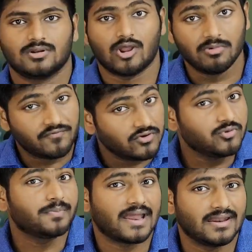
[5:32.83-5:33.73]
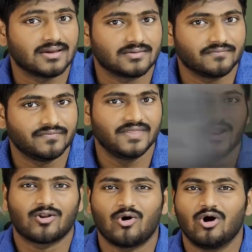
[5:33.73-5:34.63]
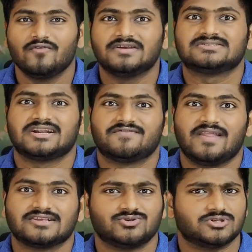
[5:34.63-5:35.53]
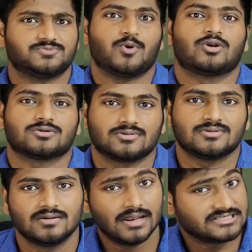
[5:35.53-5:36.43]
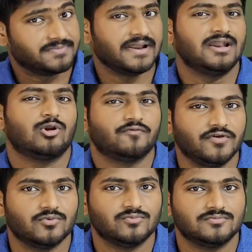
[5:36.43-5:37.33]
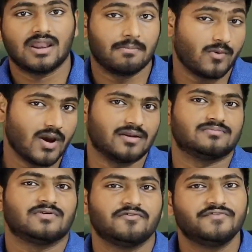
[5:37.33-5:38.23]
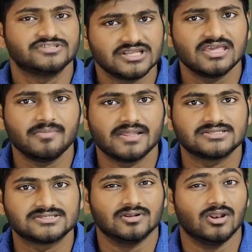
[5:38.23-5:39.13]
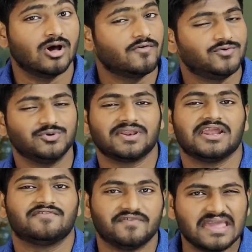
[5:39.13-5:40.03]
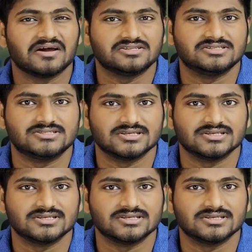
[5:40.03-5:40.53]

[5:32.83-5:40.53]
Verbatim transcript: Now before you panic, there are always red flags you can spot. Let's break down a few. Number 1. Phishing emails love to create fake urgency.